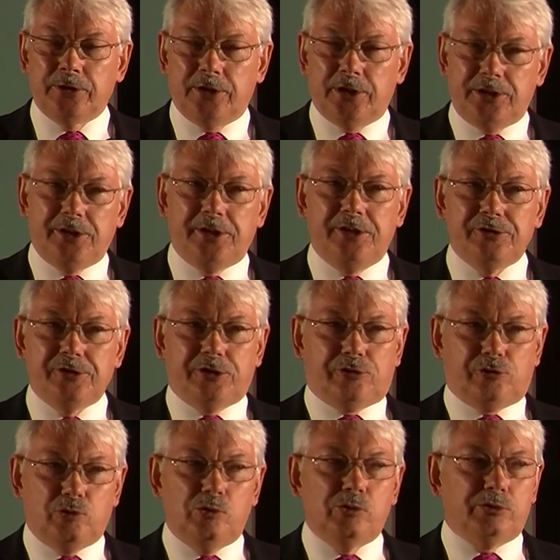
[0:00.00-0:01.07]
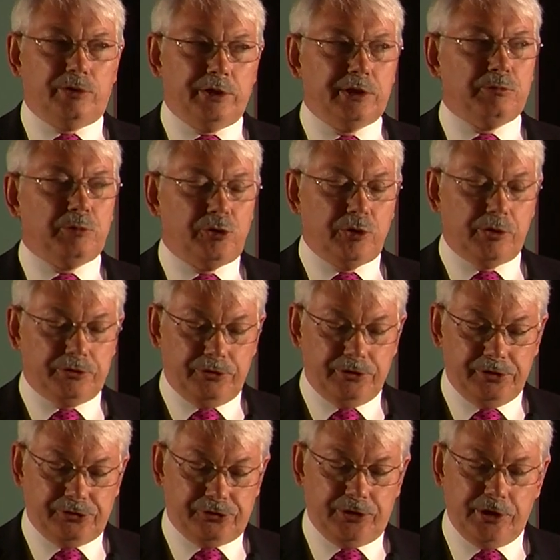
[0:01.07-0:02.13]
And it is extraordinary that we've got to
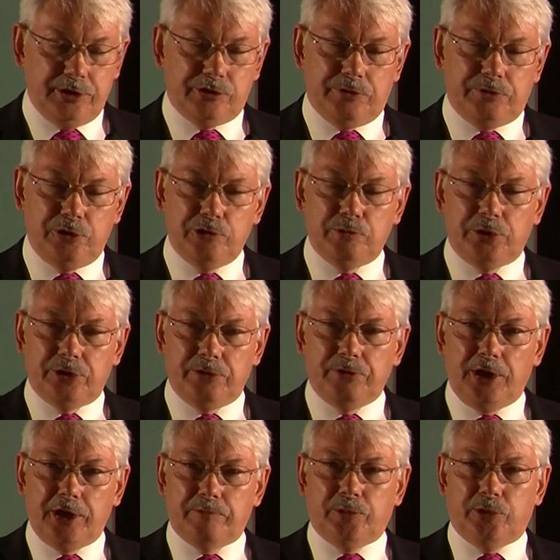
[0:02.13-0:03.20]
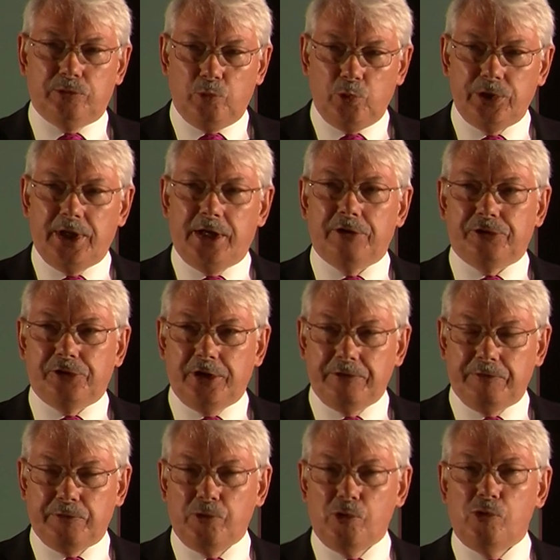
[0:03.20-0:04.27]
this stage of human development without a
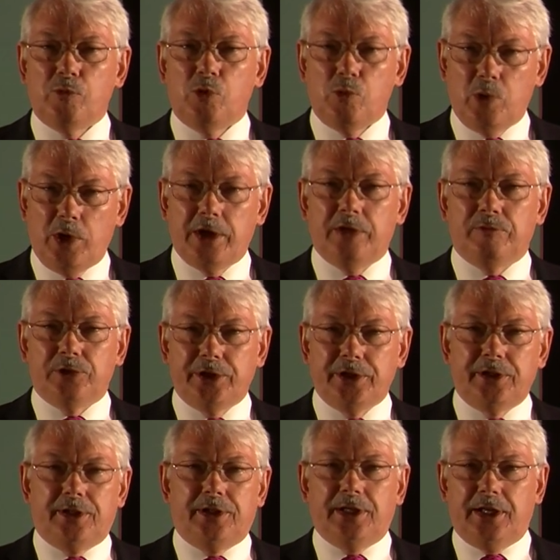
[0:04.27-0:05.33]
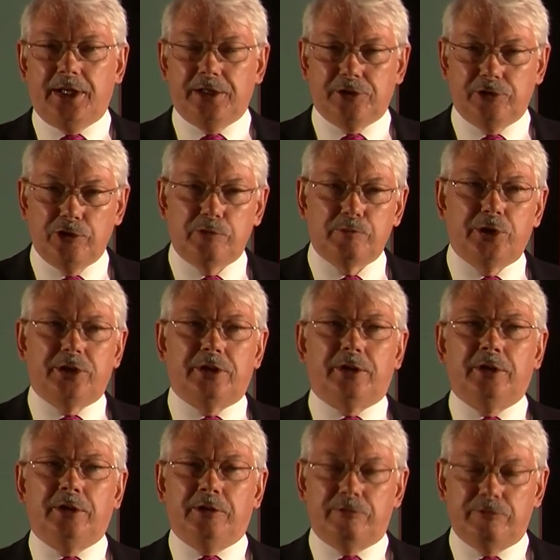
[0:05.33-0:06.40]
formal way of linking economic
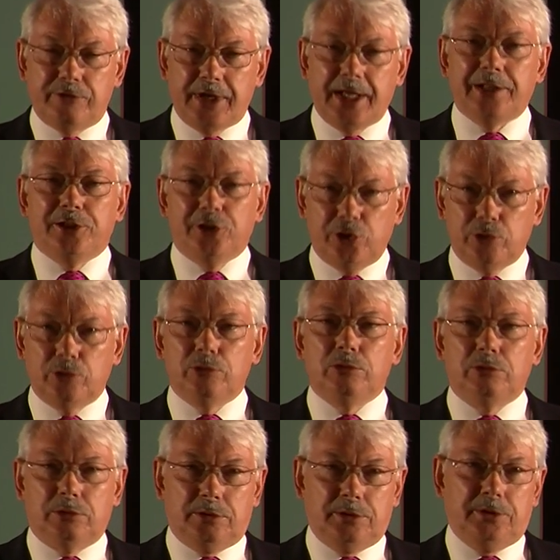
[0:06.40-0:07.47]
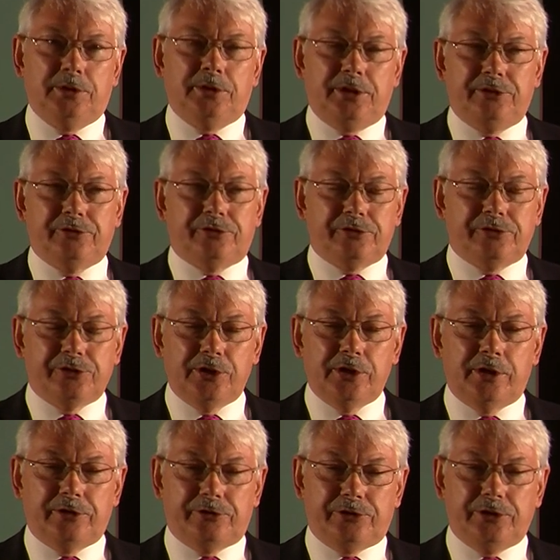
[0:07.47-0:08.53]
value in
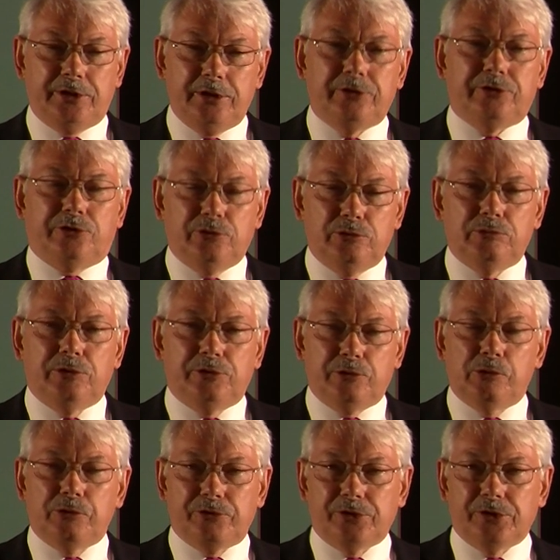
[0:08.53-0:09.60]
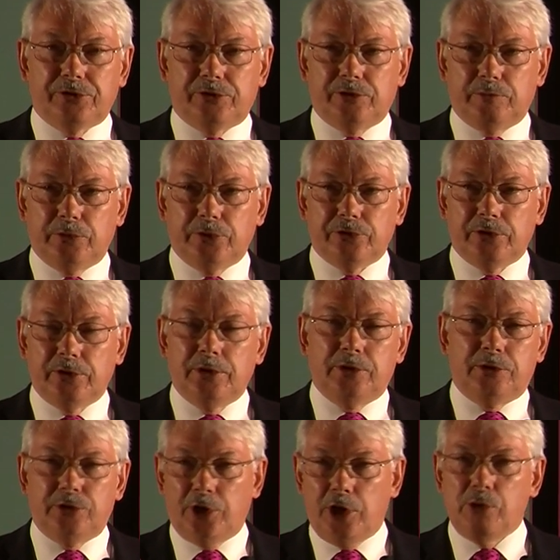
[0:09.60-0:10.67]
society to resource systems.
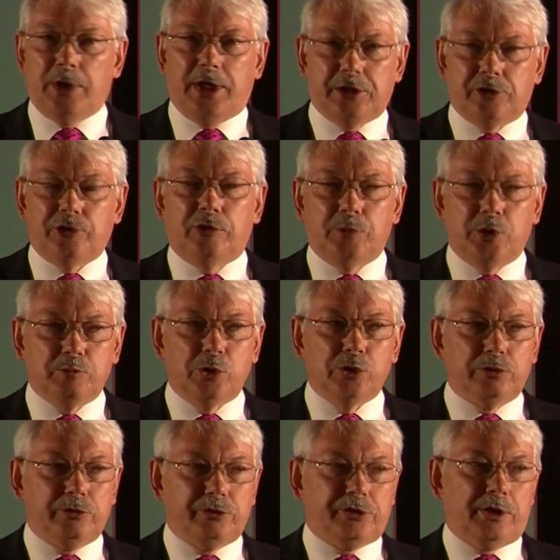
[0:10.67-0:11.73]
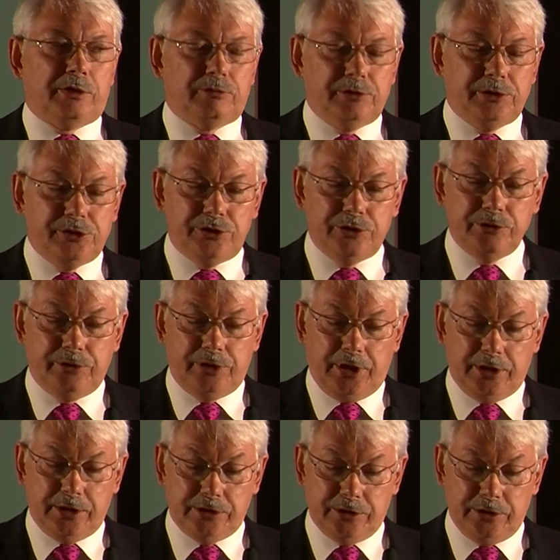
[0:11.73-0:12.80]
No economic models currently do
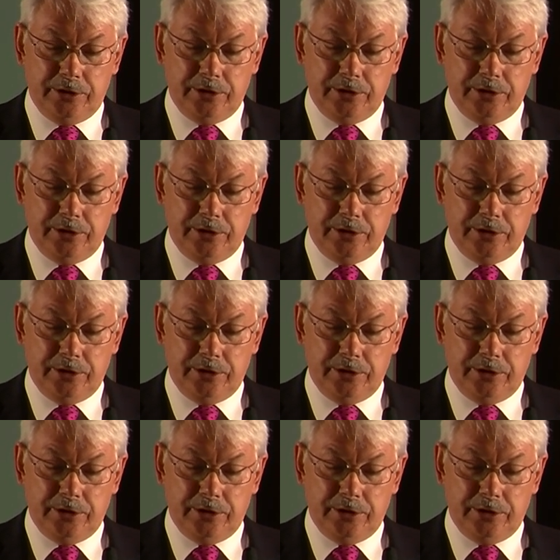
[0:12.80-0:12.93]
that.